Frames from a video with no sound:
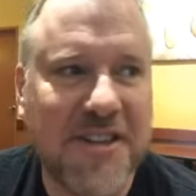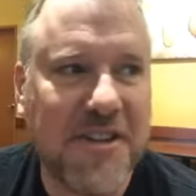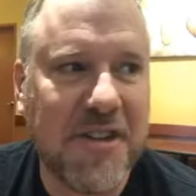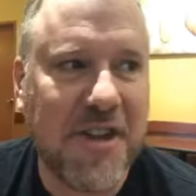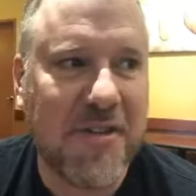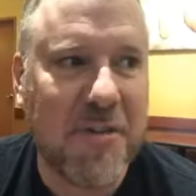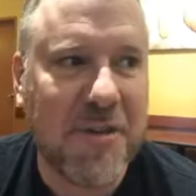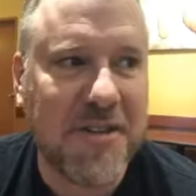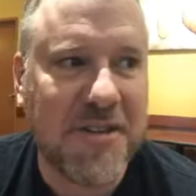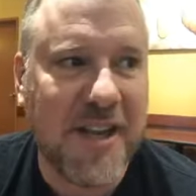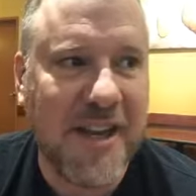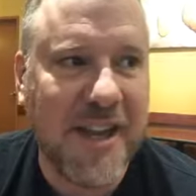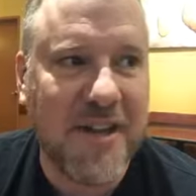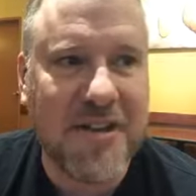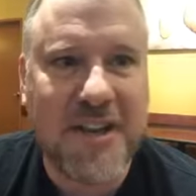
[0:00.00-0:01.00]
everybody's
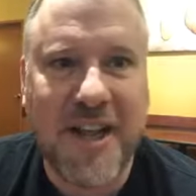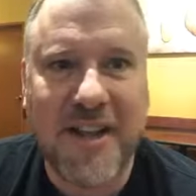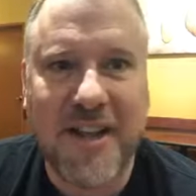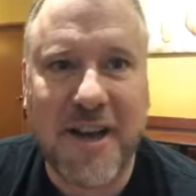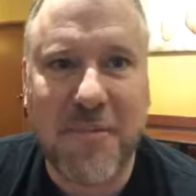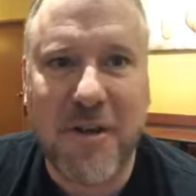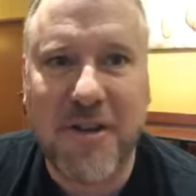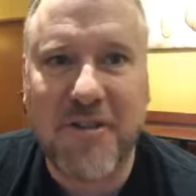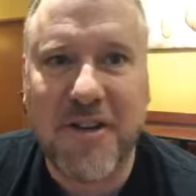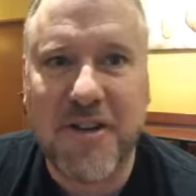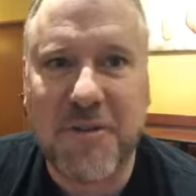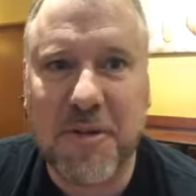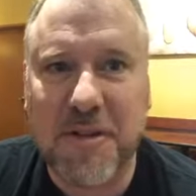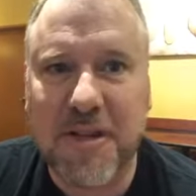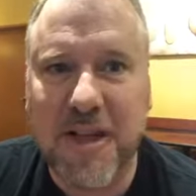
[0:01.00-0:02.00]
getting entertained that I'm on
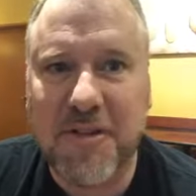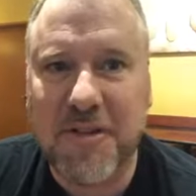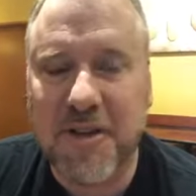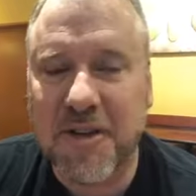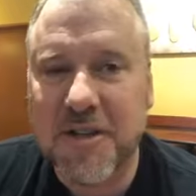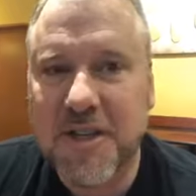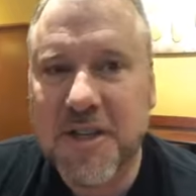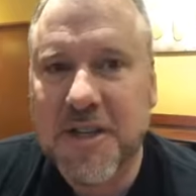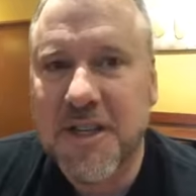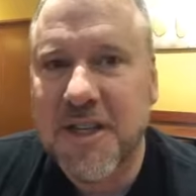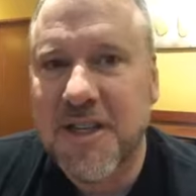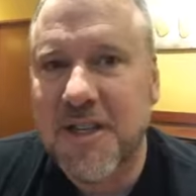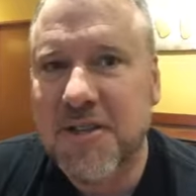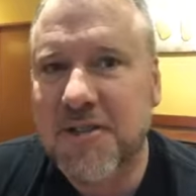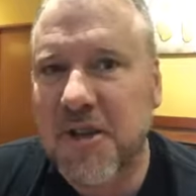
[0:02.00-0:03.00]
Facebook Live here.
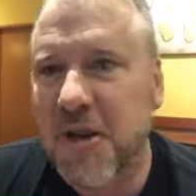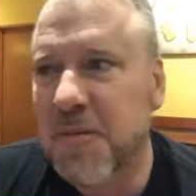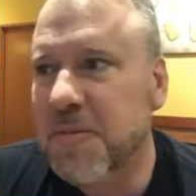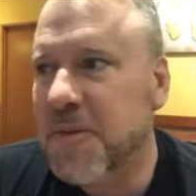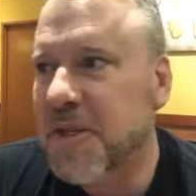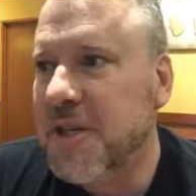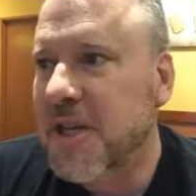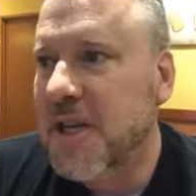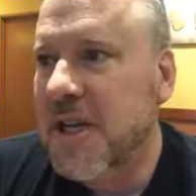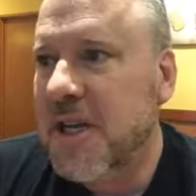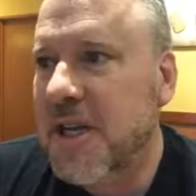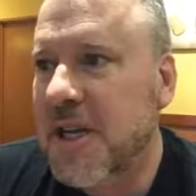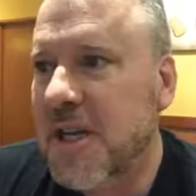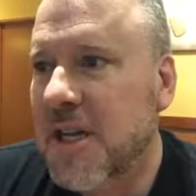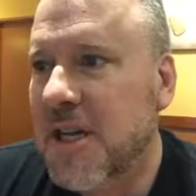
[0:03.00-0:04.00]
So,
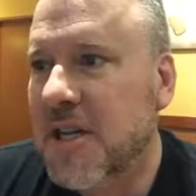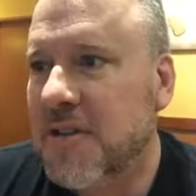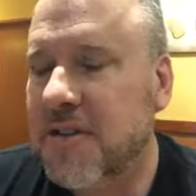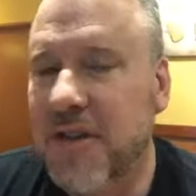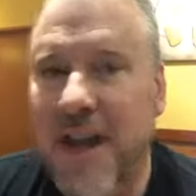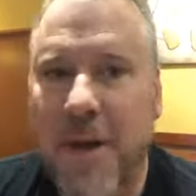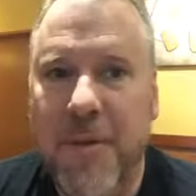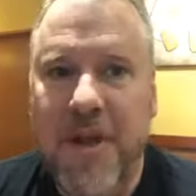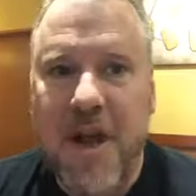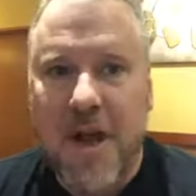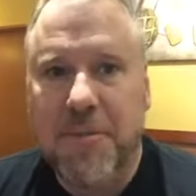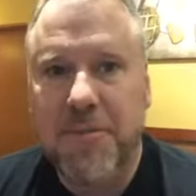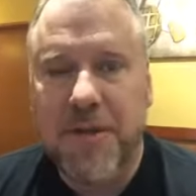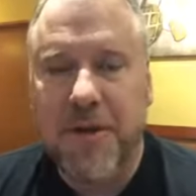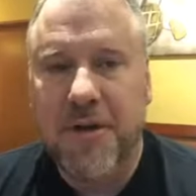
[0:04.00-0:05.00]
so now we
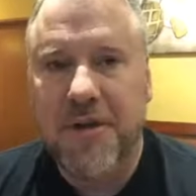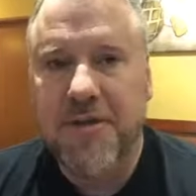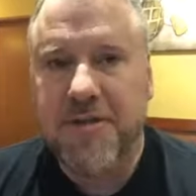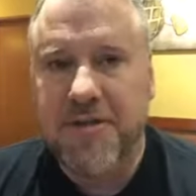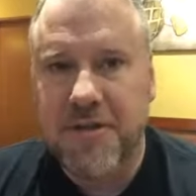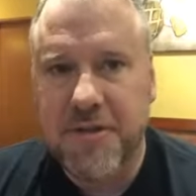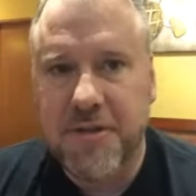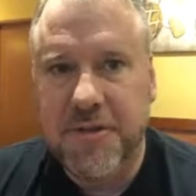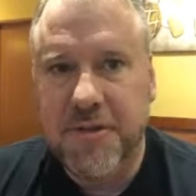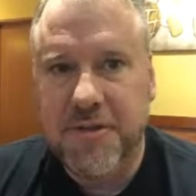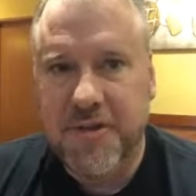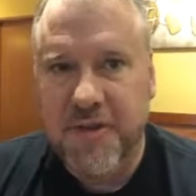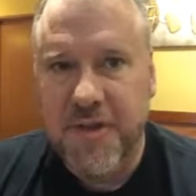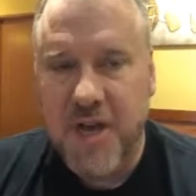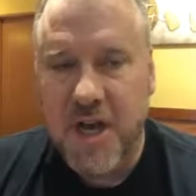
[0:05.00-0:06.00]
upload it to
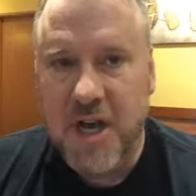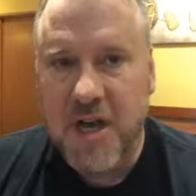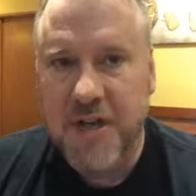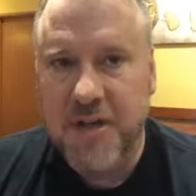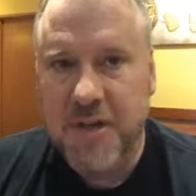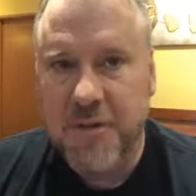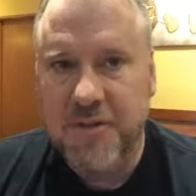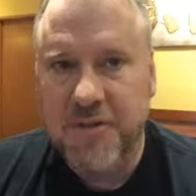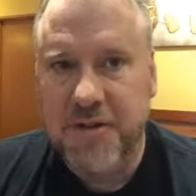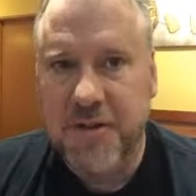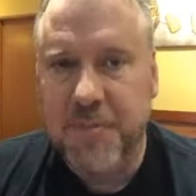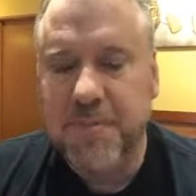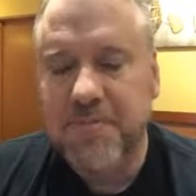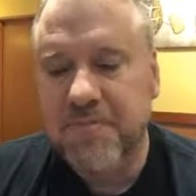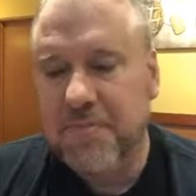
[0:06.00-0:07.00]
uh,
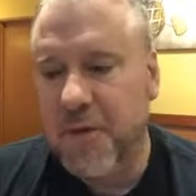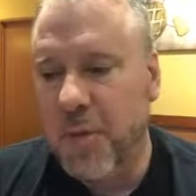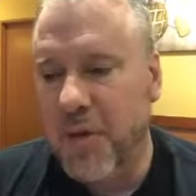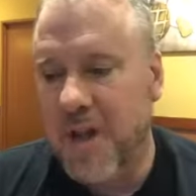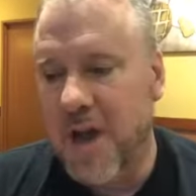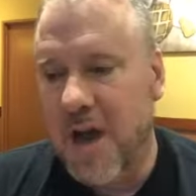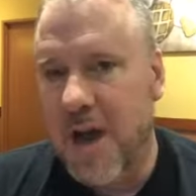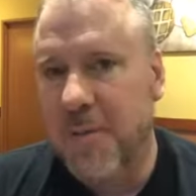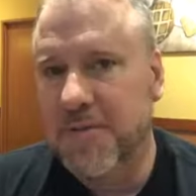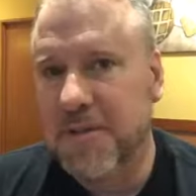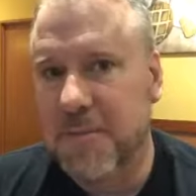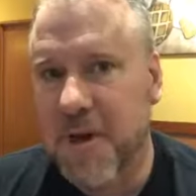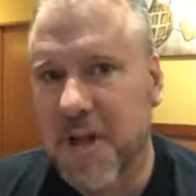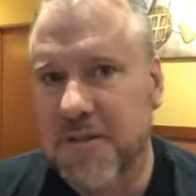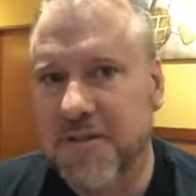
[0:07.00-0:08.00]
YouTube. We
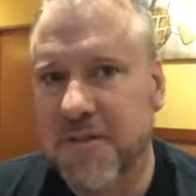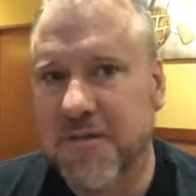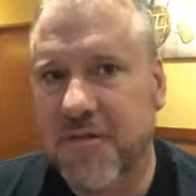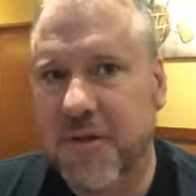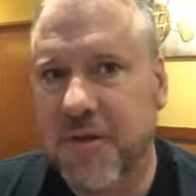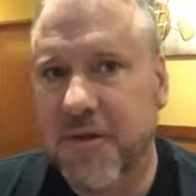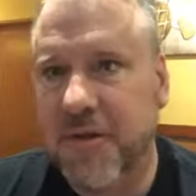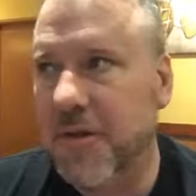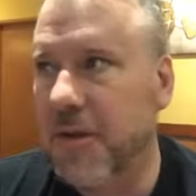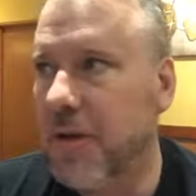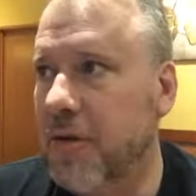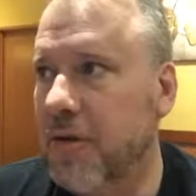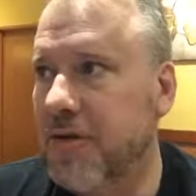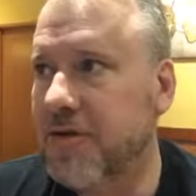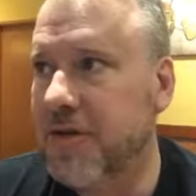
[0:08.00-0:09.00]
optimize it for
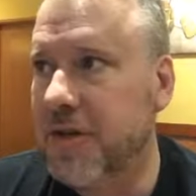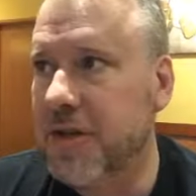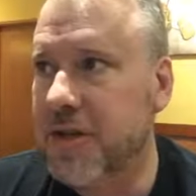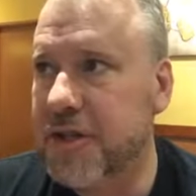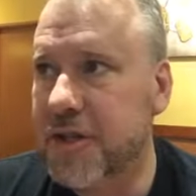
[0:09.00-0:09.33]
local search.